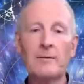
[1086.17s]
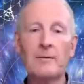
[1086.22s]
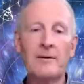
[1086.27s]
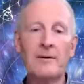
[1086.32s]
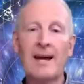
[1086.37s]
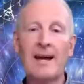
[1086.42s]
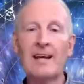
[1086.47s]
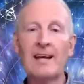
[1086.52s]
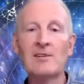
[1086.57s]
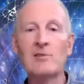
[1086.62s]
and
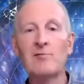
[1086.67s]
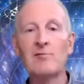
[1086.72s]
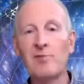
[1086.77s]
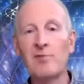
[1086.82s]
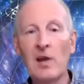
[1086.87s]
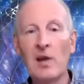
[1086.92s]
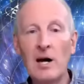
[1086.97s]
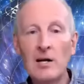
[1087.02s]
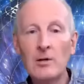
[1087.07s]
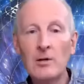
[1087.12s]
began to
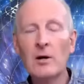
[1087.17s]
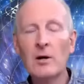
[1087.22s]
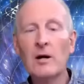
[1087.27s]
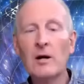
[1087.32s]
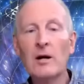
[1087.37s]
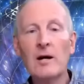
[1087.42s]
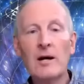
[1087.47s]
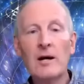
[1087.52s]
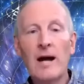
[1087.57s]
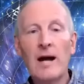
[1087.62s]
flow.
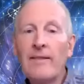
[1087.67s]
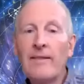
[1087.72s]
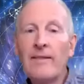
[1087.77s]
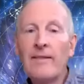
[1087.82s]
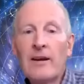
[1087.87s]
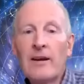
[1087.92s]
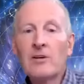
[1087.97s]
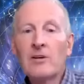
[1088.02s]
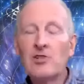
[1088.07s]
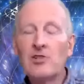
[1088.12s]
And then
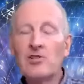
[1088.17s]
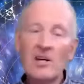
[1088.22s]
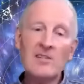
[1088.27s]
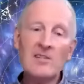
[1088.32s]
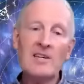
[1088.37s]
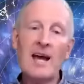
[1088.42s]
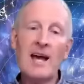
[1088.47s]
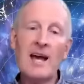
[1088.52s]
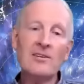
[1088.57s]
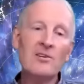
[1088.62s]
I
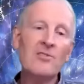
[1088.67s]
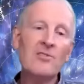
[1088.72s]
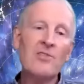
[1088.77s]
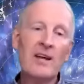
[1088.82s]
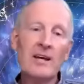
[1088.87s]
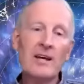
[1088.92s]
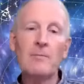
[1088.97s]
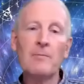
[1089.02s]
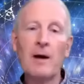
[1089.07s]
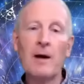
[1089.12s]
just had to
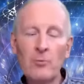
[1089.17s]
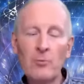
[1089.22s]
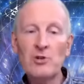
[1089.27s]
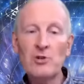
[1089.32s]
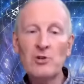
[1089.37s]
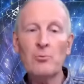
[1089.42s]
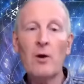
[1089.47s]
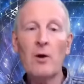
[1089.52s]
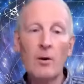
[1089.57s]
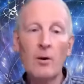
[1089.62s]
think about
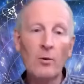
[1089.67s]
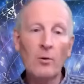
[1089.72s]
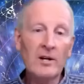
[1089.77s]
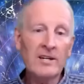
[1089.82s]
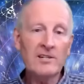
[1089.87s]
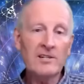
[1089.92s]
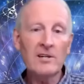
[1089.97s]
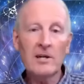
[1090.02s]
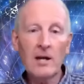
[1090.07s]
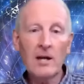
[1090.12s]
which way I
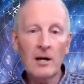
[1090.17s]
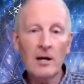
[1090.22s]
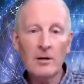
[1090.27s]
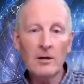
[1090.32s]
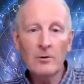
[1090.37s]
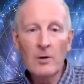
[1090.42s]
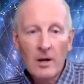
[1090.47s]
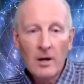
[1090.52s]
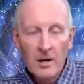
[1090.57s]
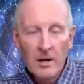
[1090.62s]
wanted to
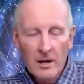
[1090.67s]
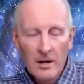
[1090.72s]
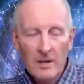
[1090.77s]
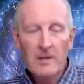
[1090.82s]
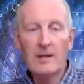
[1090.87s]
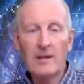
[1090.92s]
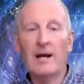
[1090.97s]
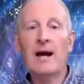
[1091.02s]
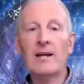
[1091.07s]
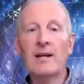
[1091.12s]
go
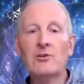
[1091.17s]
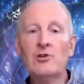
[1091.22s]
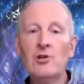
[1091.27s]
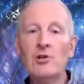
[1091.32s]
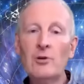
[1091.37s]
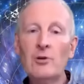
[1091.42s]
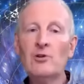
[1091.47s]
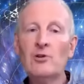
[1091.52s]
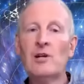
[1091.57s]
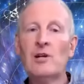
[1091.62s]
and
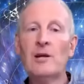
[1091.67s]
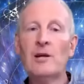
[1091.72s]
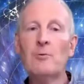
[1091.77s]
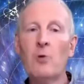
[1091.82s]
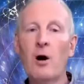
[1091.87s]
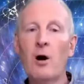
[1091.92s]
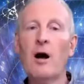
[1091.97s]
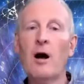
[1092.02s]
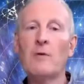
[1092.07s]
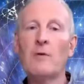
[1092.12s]
usually,
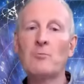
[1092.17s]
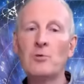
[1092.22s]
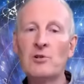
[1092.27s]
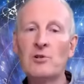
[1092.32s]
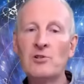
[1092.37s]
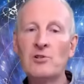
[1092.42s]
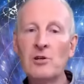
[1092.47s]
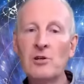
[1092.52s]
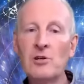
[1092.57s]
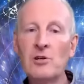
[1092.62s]
what I
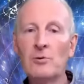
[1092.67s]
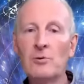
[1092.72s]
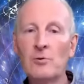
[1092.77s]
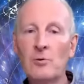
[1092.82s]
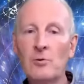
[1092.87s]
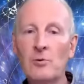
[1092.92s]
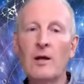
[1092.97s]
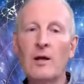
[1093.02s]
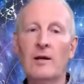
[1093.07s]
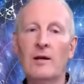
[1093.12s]
would
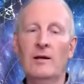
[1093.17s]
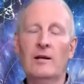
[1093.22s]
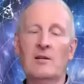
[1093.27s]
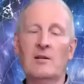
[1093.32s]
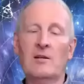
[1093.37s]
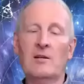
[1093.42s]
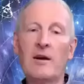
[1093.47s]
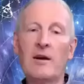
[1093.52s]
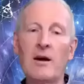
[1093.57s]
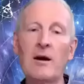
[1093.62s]
do is
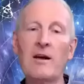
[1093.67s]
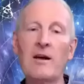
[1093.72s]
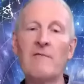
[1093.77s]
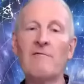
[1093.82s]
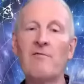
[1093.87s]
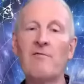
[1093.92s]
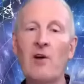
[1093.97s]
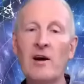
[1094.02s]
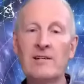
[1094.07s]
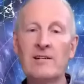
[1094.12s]
when I
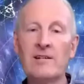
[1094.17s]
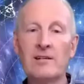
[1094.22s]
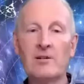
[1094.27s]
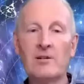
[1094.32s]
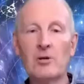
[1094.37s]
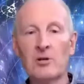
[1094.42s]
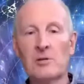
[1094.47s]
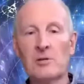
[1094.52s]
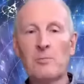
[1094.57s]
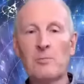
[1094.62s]
invited
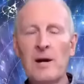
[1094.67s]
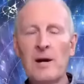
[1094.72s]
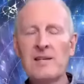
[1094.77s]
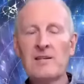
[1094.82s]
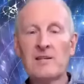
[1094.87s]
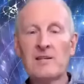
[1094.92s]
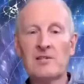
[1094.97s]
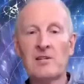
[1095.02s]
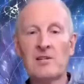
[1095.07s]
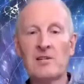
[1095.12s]
God's
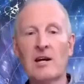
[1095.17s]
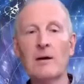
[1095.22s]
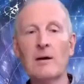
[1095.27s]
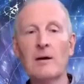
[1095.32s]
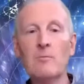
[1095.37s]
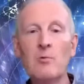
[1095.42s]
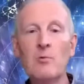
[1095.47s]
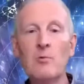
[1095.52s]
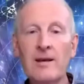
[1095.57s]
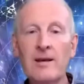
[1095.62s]
presence to
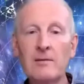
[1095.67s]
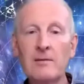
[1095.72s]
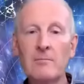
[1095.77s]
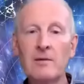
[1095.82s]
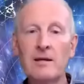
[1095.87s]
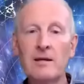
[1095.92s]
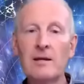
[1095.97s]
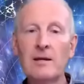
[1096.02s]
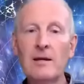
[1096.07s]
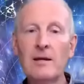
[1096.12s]
come within
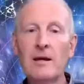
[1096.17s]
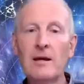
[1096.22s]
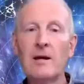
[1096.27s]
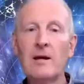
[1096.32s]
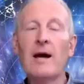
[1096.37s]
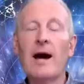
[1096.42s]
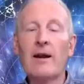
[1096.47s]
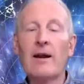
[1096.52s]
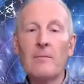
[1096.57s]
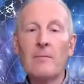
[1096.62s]
me
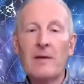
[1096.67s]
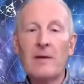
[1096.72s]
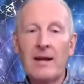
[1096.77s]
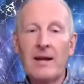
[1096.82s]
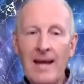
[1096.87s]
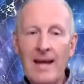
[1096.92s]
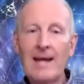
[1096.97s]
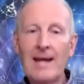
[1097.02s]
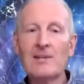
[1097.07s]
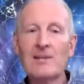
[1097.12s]
and I
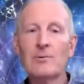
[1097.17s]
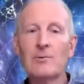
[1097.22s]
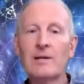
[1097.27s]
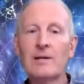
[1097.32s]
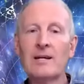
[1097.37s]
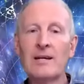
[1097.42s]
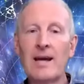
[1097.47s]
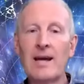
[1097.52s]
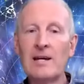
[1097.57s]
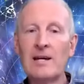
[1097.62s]
began to
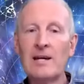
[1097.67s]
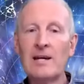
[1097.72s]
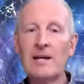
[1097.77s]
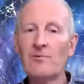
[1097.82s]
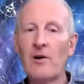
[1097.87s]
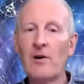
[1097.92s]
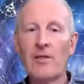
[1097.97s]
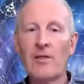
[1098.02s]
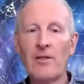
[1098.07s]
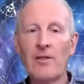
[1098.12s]
engage
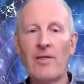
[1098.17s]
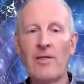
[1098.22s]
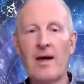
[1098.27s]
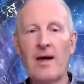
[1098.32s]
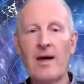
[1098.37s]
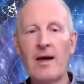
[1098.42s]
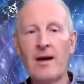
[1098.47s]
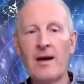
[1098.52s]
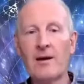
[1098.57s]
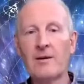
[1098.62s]
Father
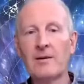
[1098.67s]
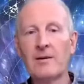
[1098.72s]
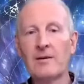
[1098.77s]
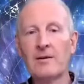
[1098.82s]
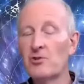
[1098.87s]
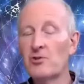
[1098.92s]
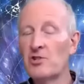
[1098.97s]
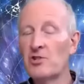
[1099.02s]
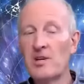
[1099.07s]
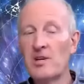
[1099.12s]
there
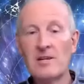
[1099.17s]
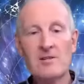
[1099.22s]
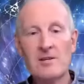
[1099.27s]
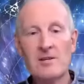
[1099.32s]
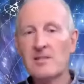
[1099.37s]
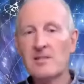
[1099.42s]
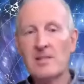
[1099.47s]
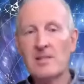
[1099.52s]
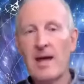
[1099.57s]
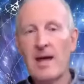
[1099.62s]
or
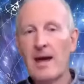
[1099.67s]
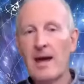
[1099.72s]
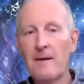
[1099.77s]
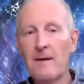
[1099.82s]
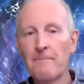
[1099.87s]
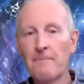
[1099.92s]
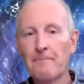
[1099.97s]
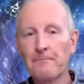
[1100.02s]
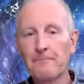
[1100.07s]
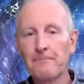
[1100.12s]
Jesus there,